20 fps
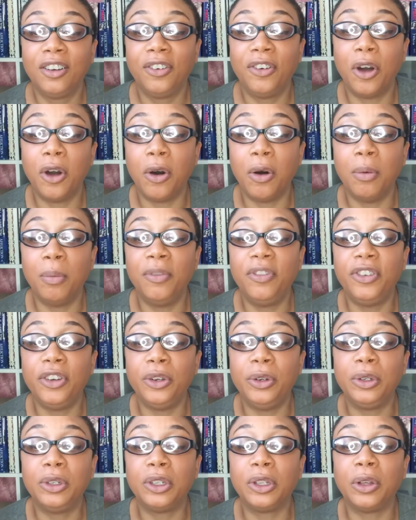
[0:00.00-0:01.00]
home,
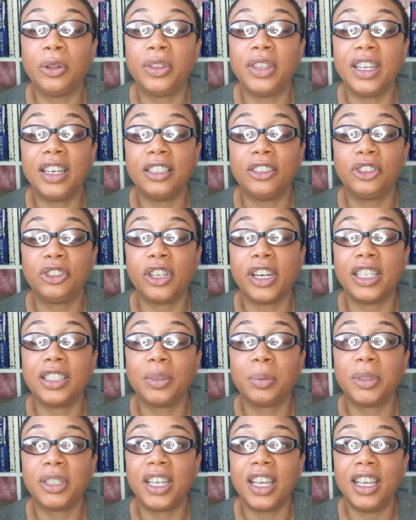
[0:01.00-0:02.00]
food, clothing, and
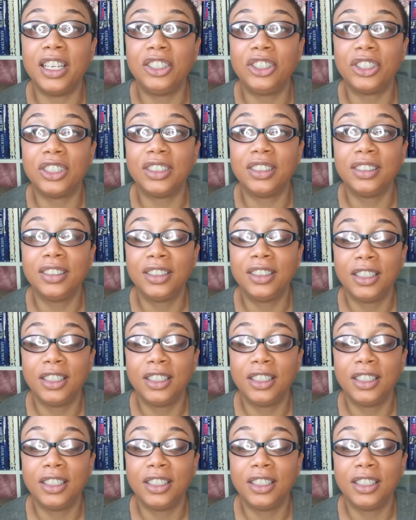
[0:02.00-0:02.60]
transportation.